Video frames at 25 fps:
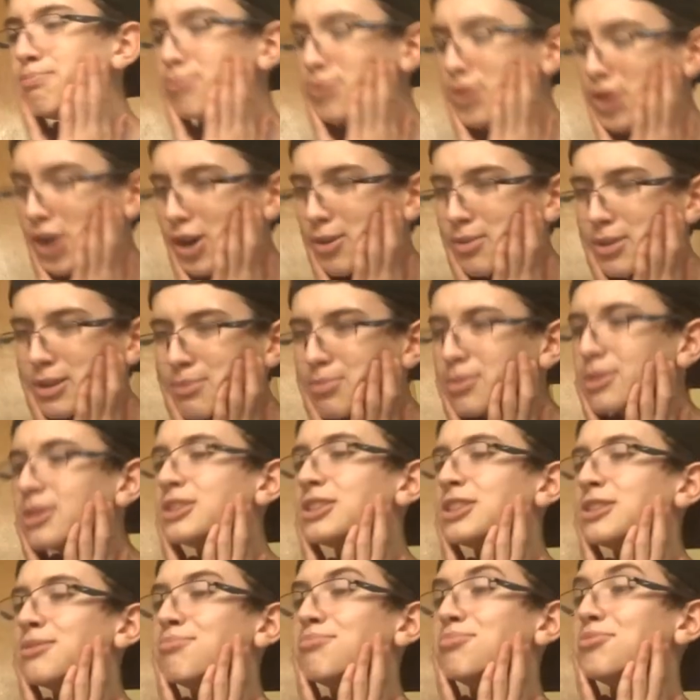probably put
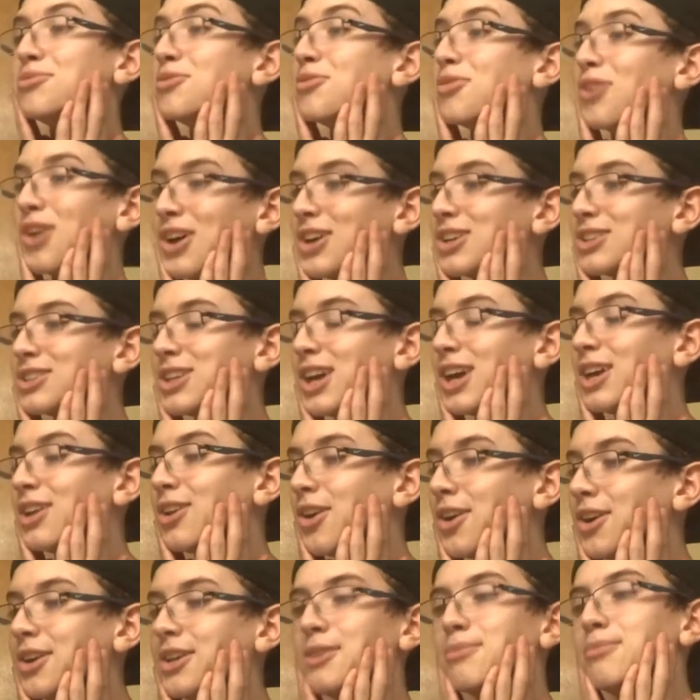some peroxide
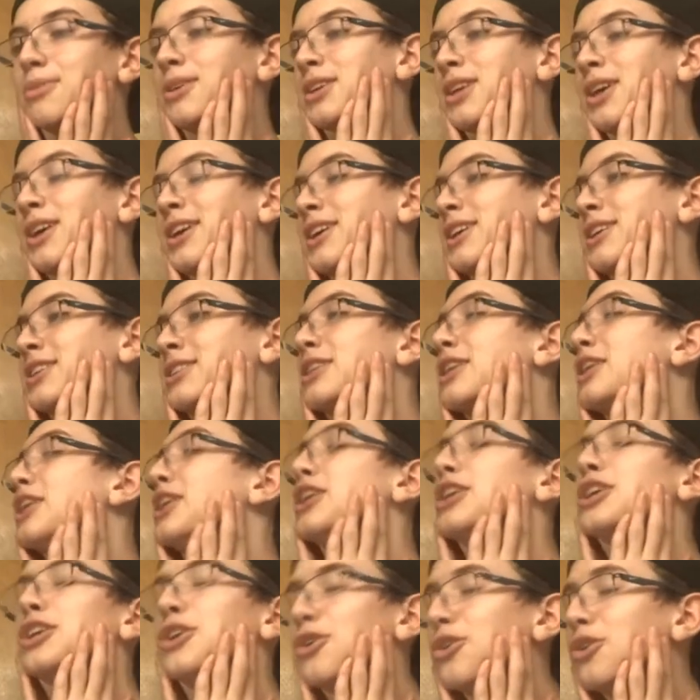on it because
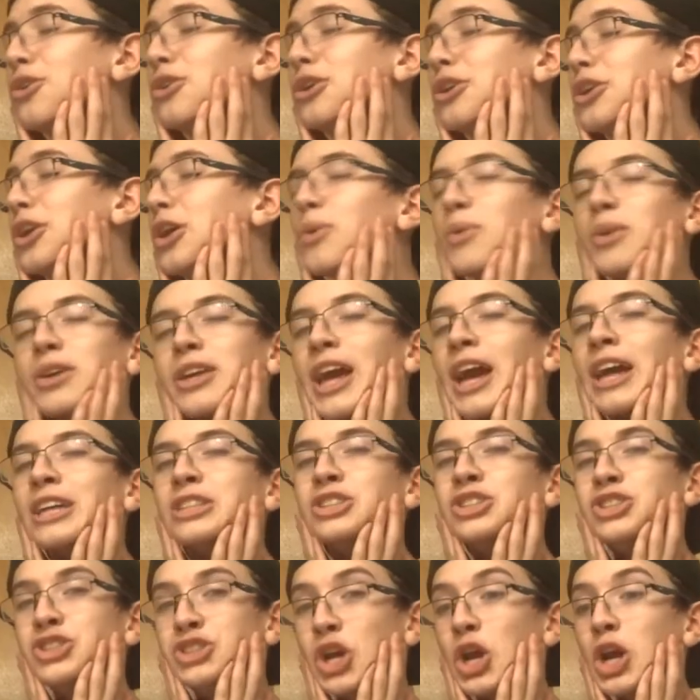you don't know what kind
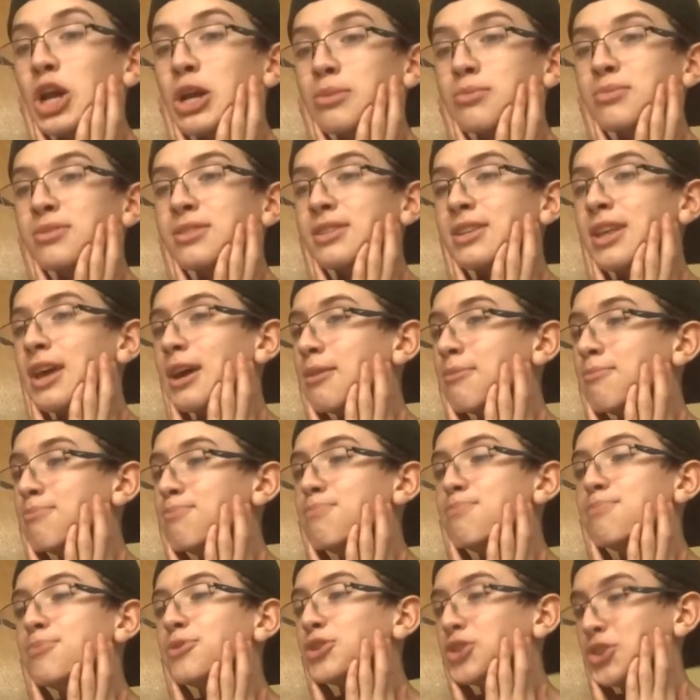of germs that
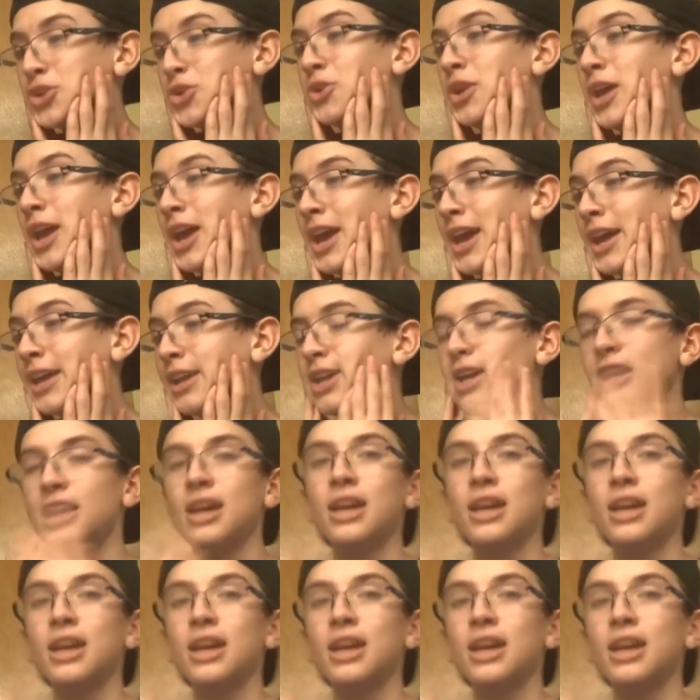dude had.